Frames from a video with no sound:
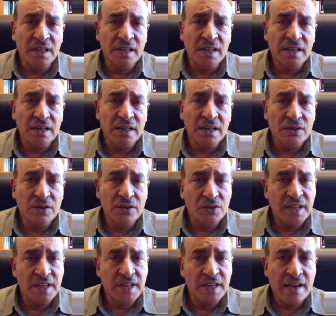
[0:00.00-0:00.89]
could
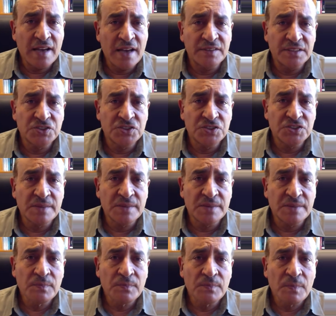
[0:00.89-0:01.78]
have a chip,
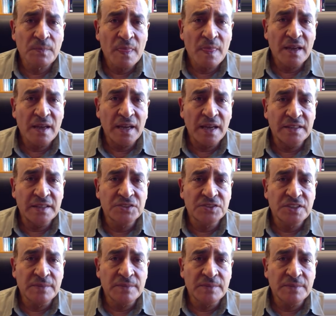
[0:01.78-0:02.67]
and the
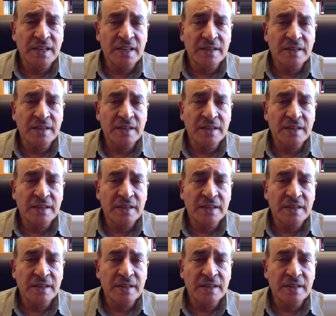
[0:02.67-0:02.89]
chip can